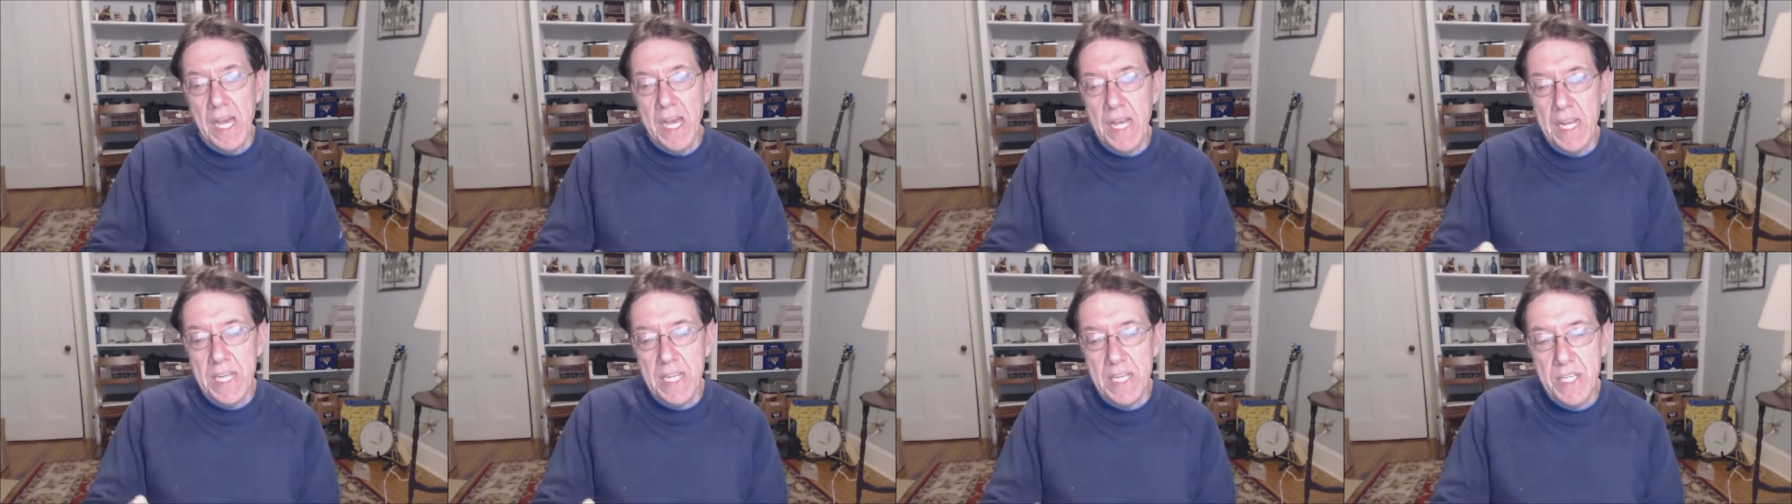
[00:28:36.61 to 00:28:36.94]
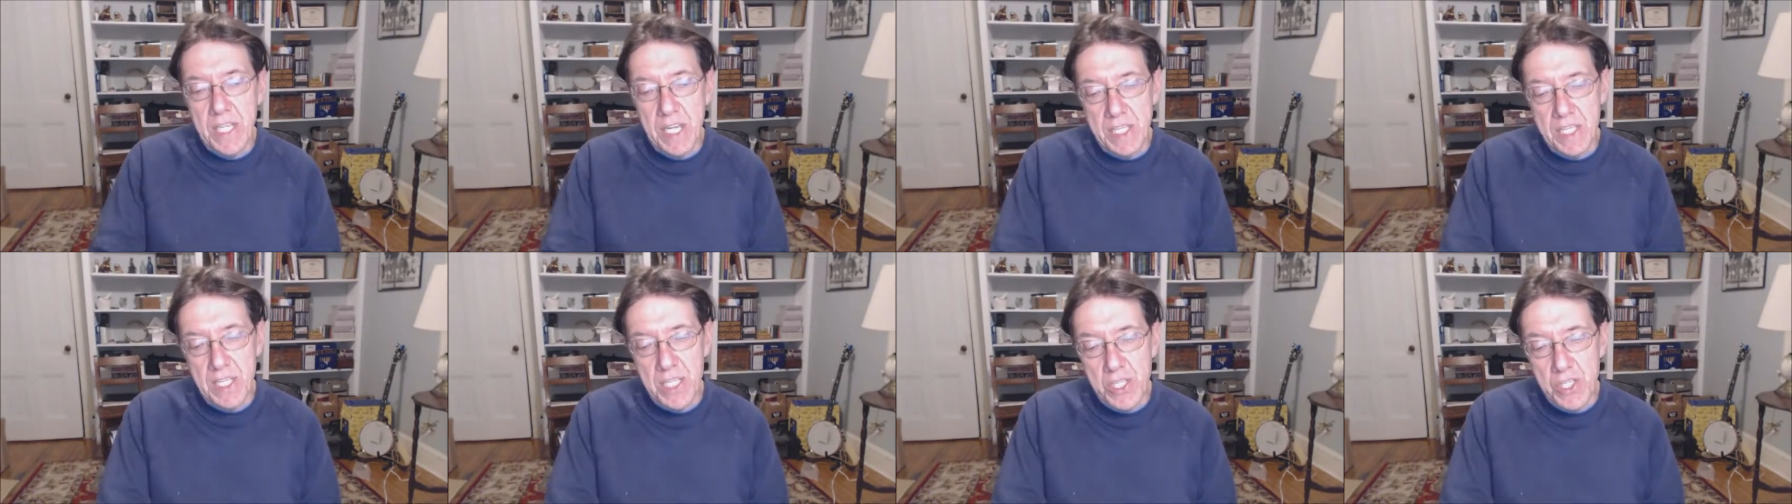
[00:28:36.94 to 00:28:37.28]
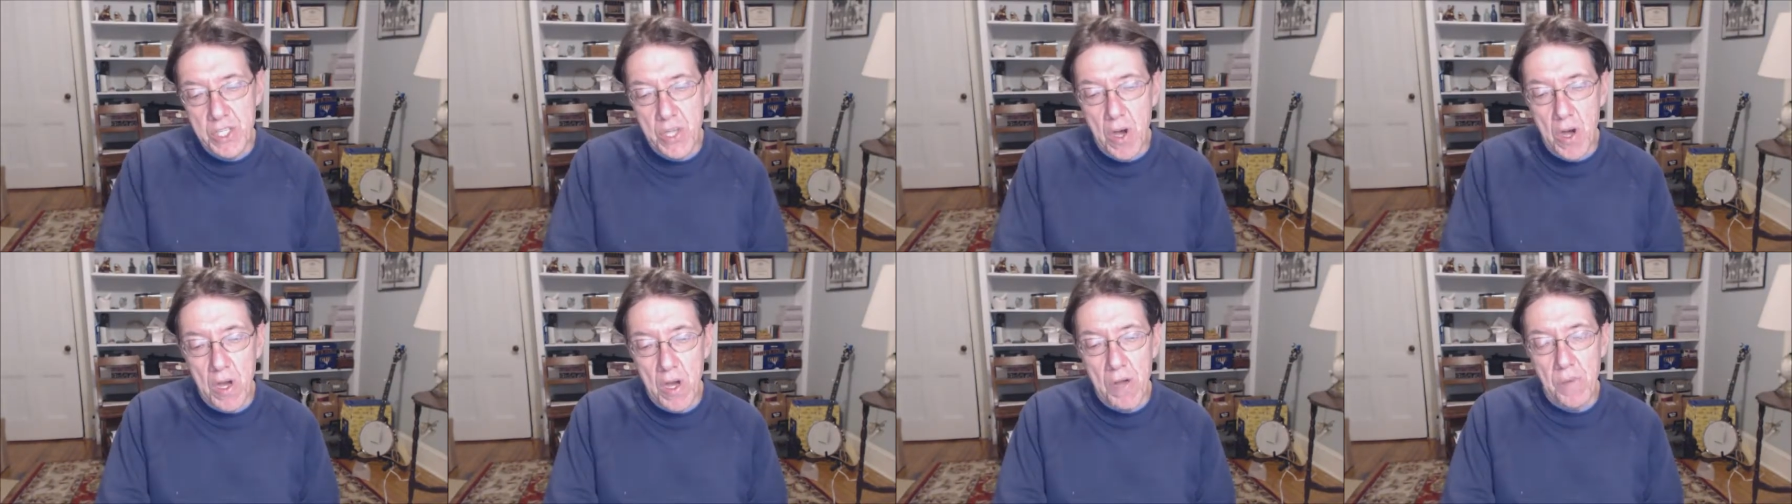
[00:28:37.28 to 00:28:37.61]
And it
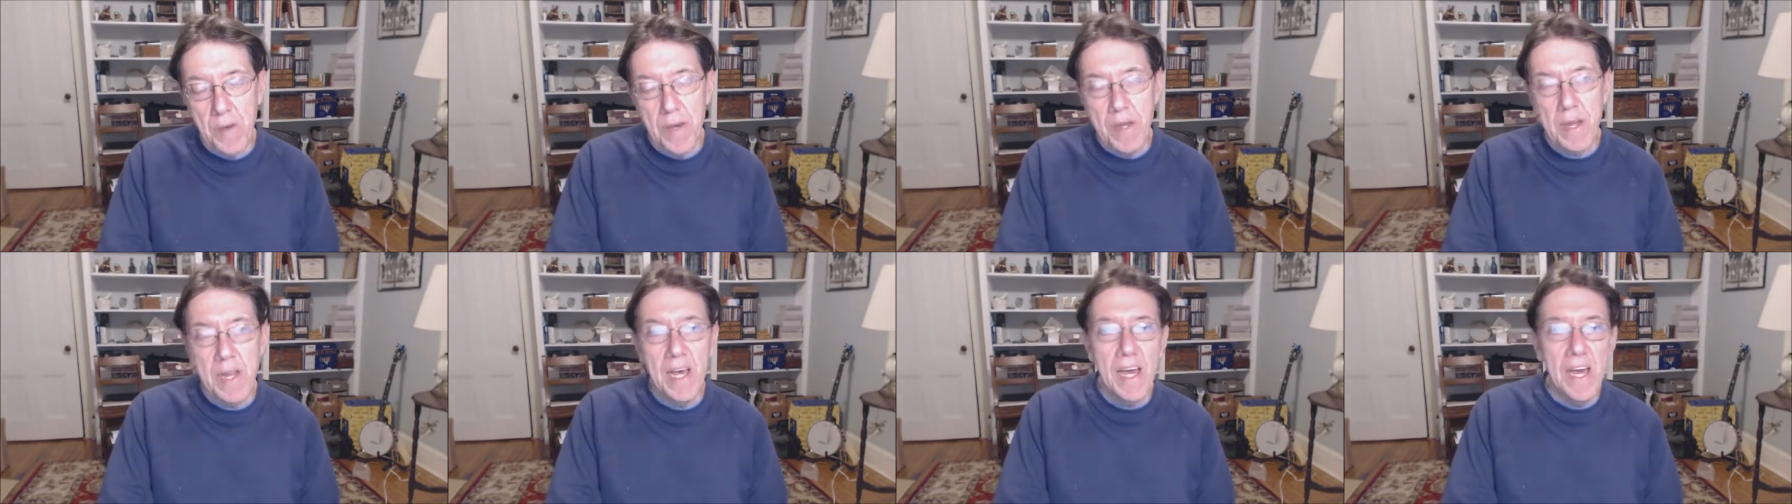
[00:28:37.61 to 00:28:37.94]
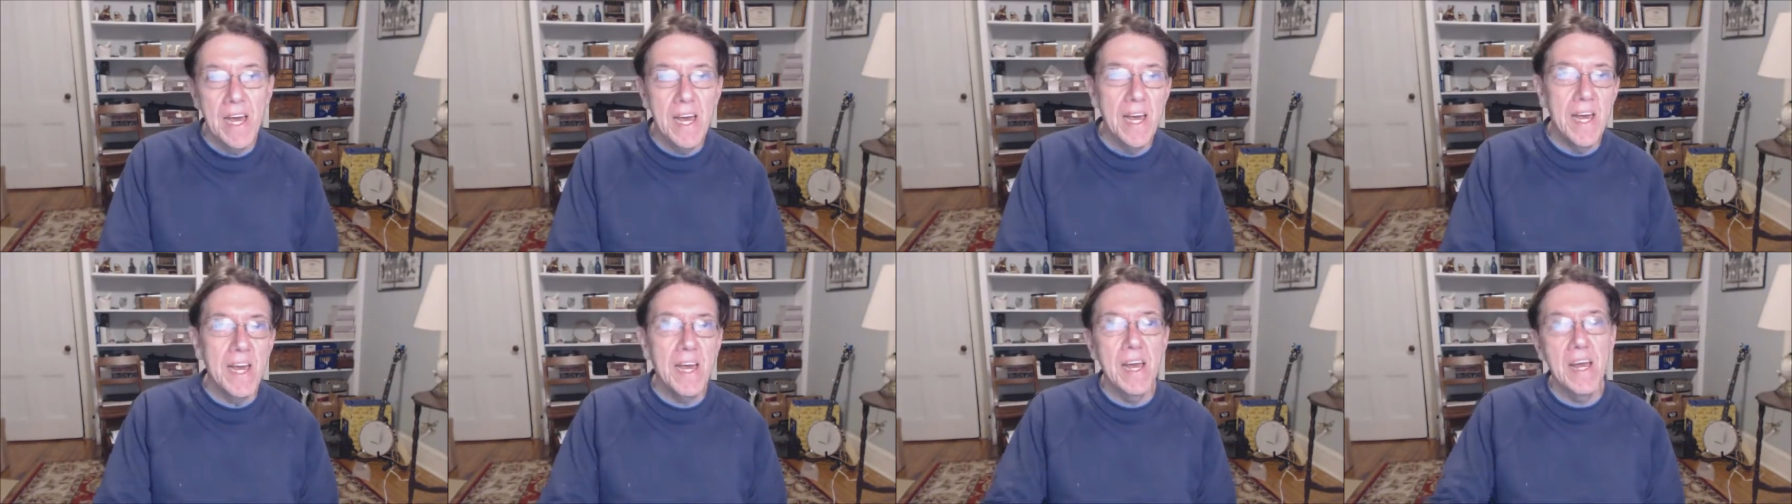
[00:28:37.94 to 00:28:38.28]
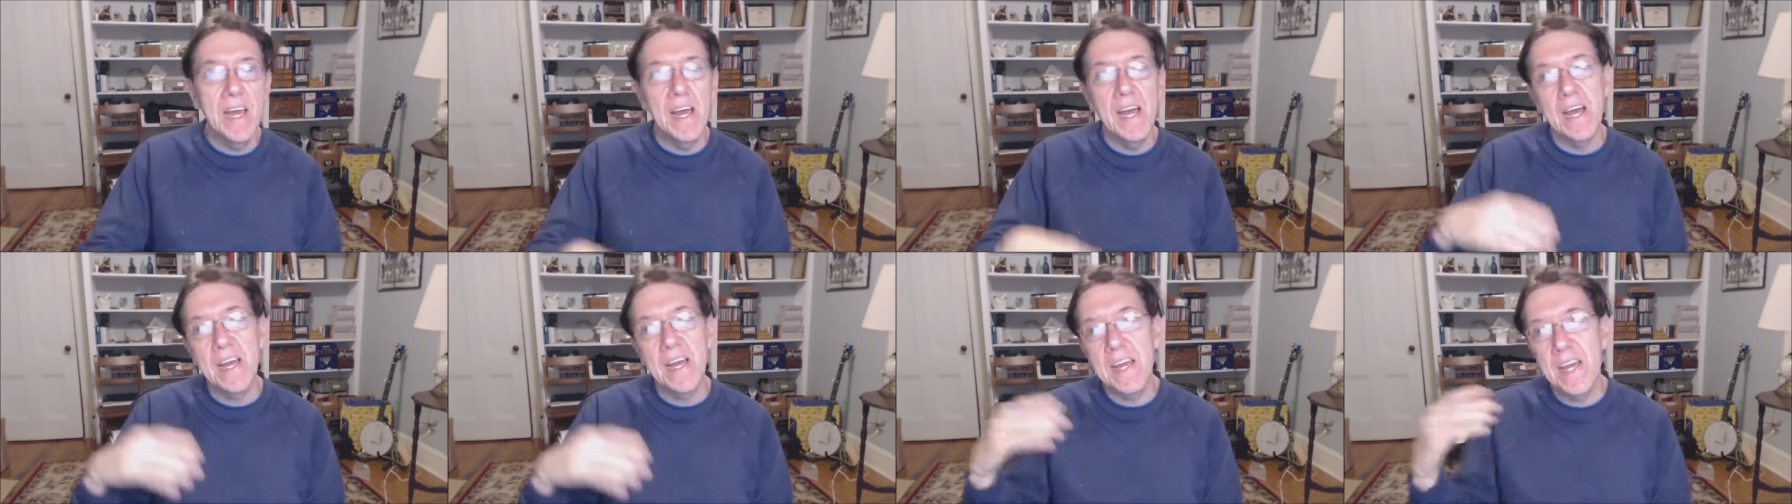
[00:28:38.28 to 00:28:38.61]
doesn't talk about,
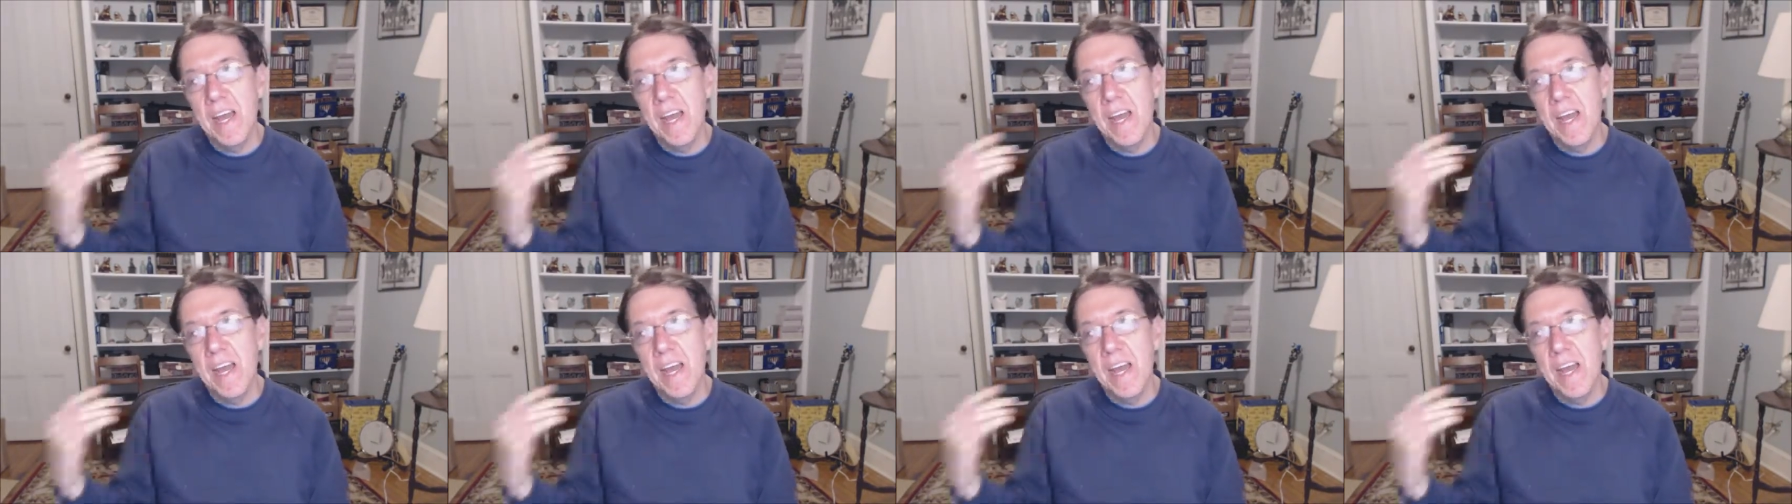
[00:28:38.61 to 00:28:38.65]
hey,